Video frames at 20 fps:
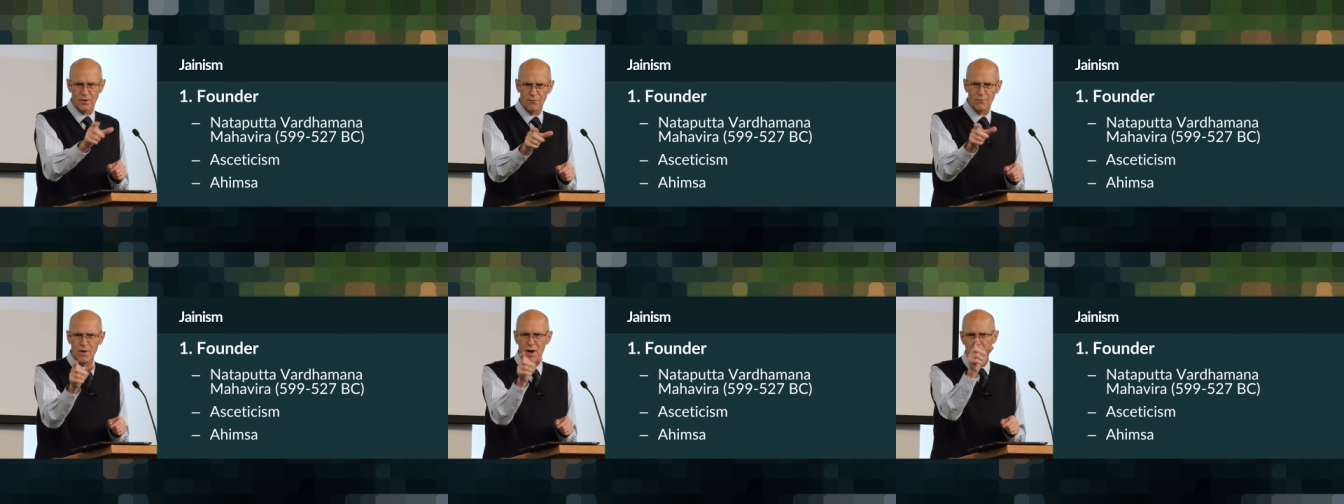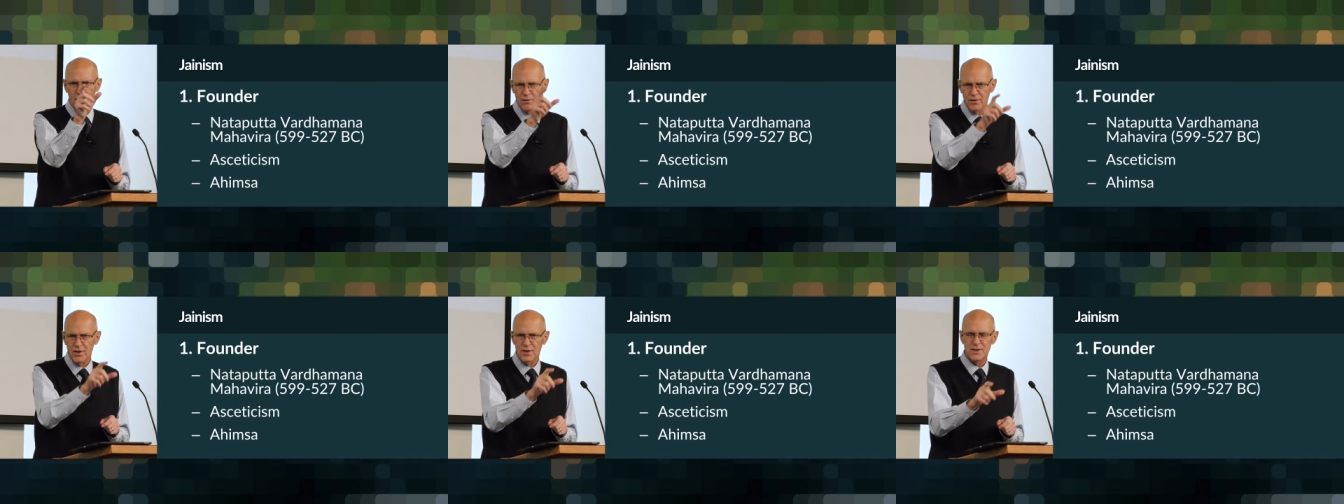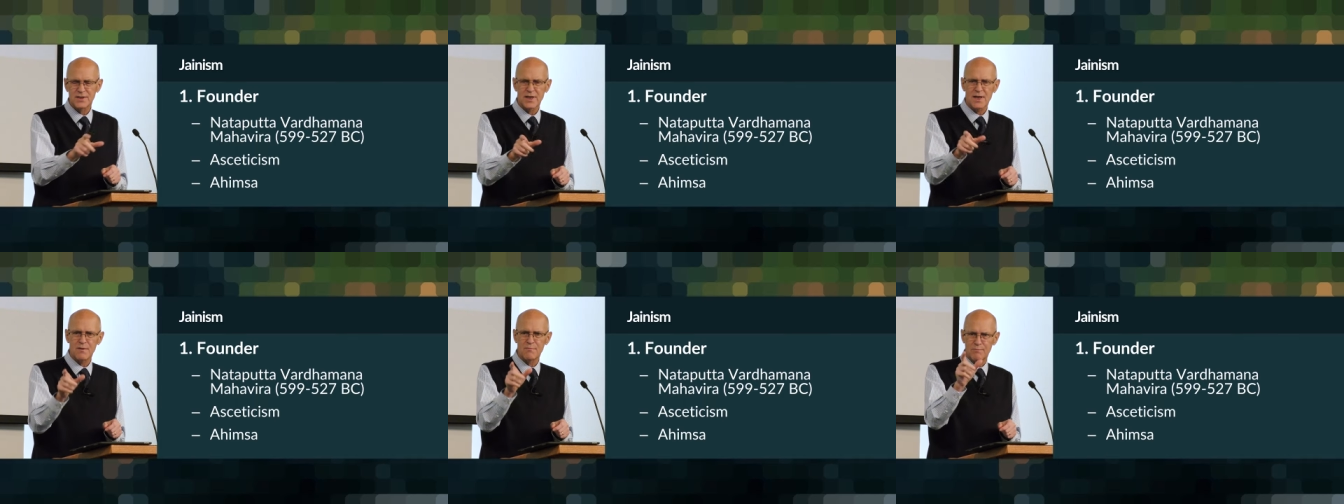around the
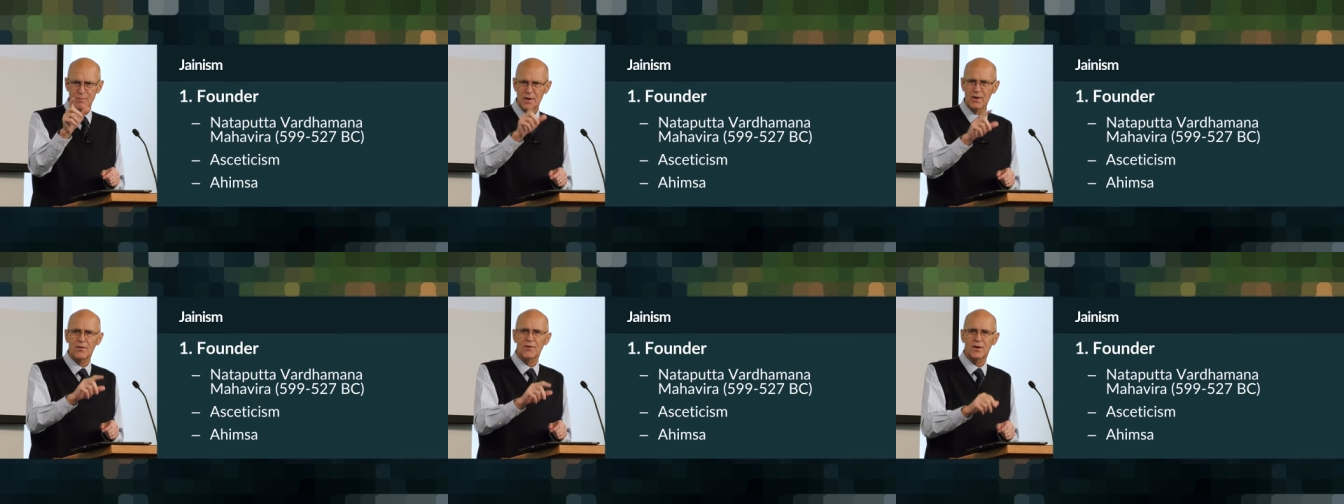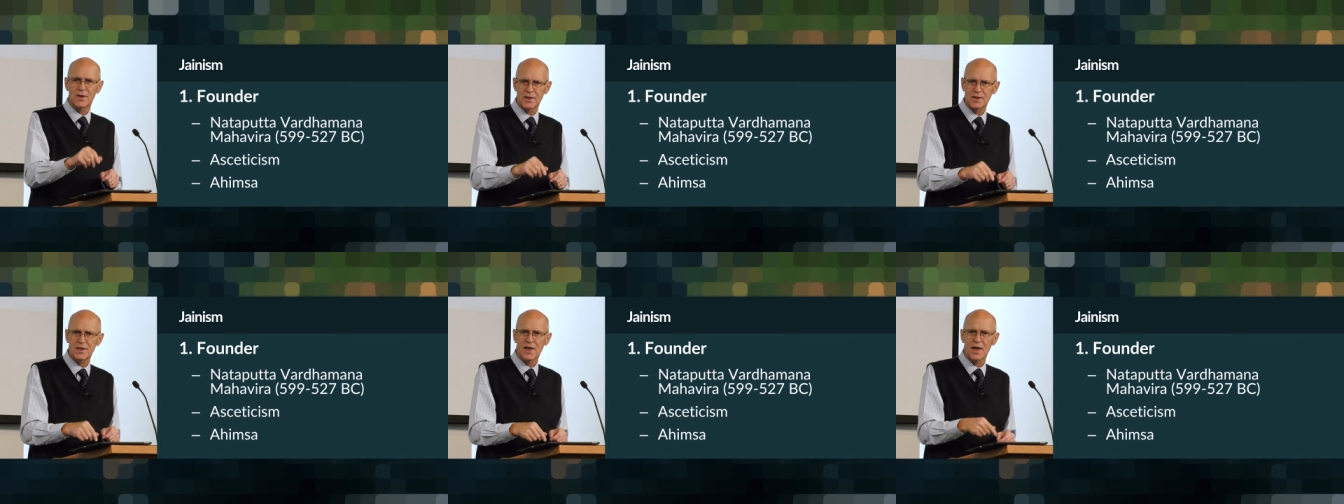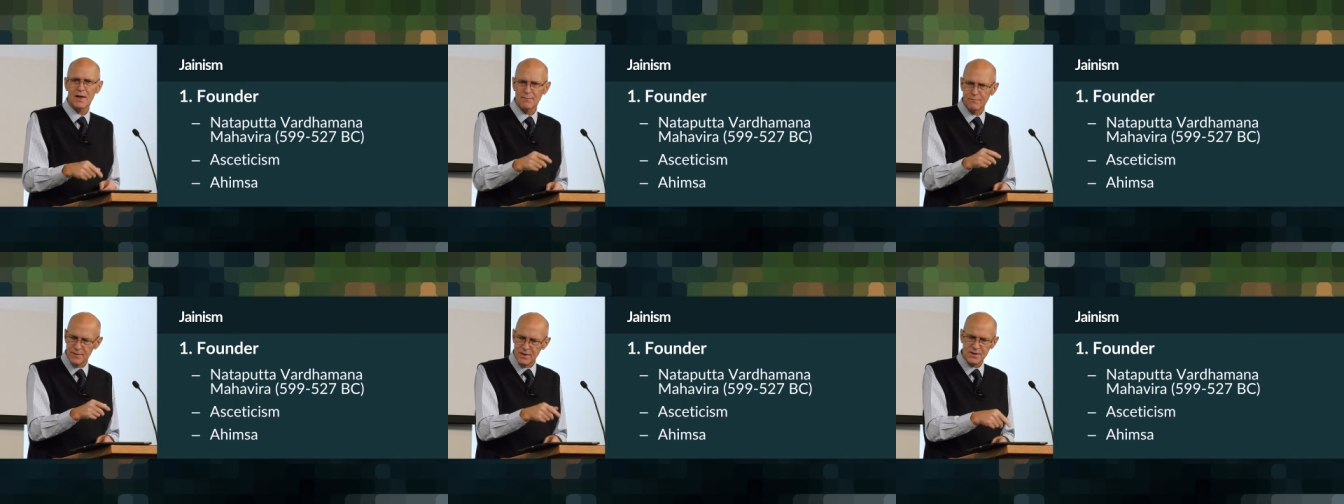same period of
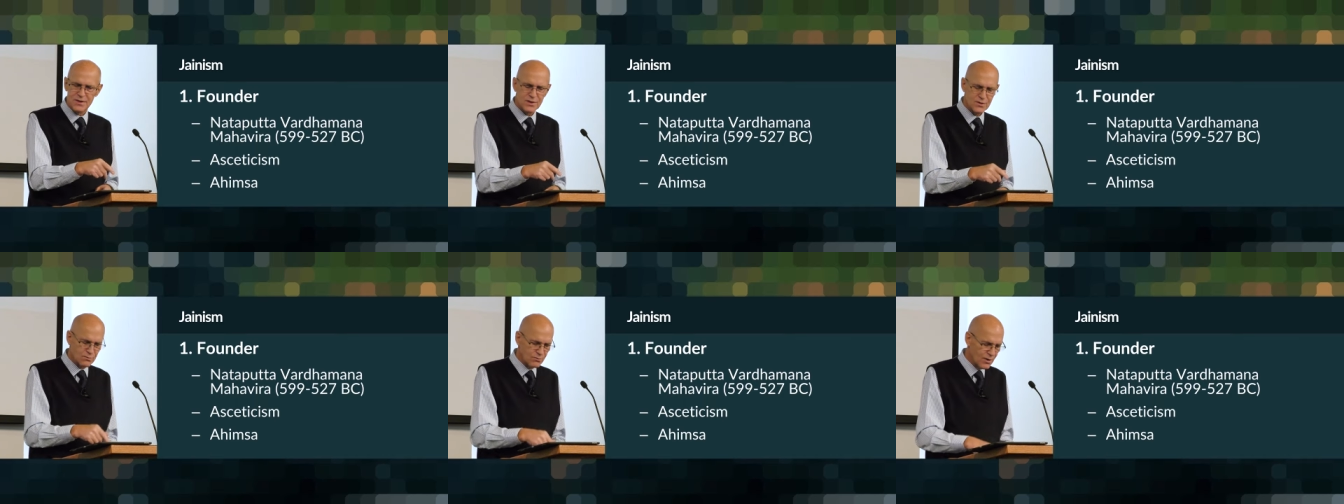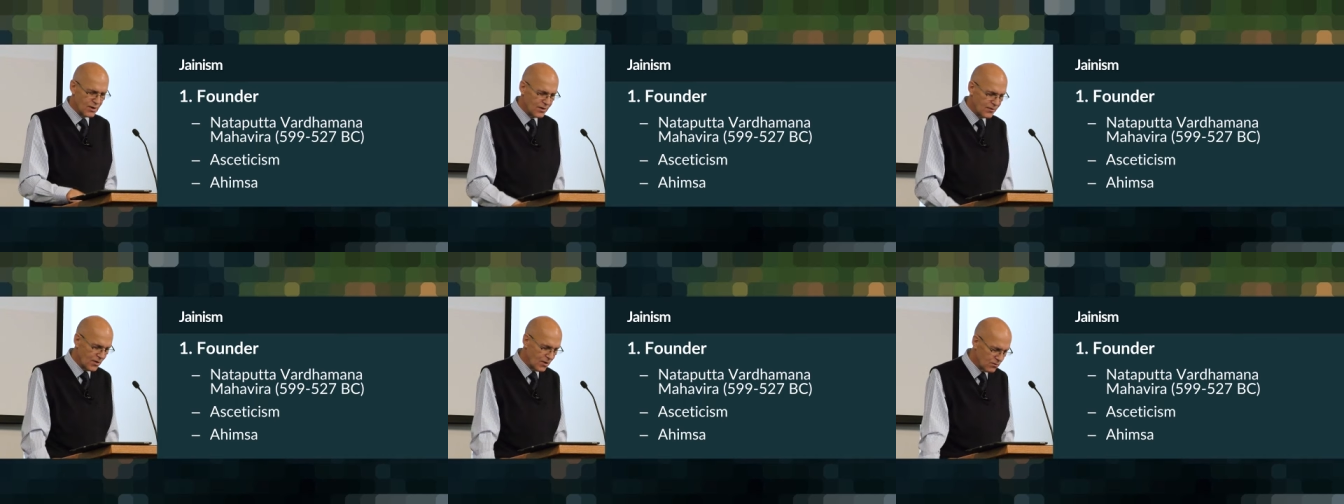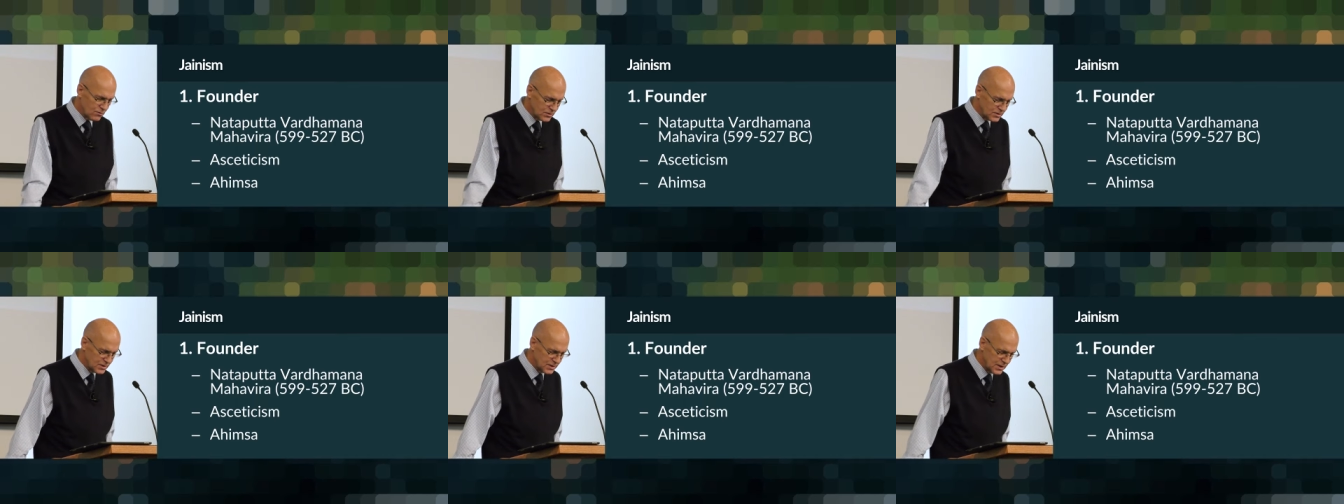time. This is one of
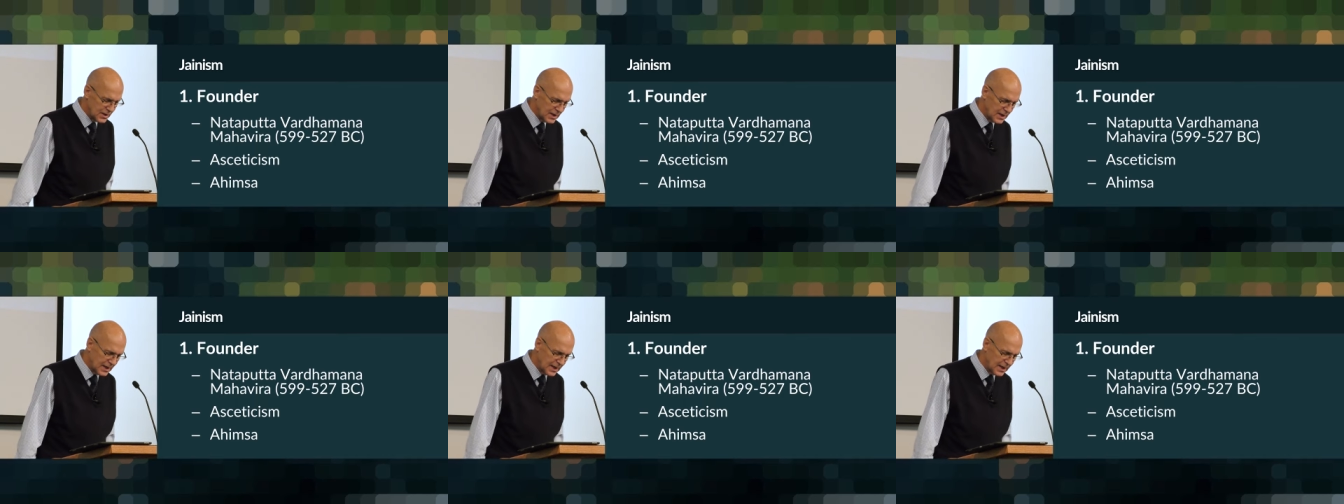those.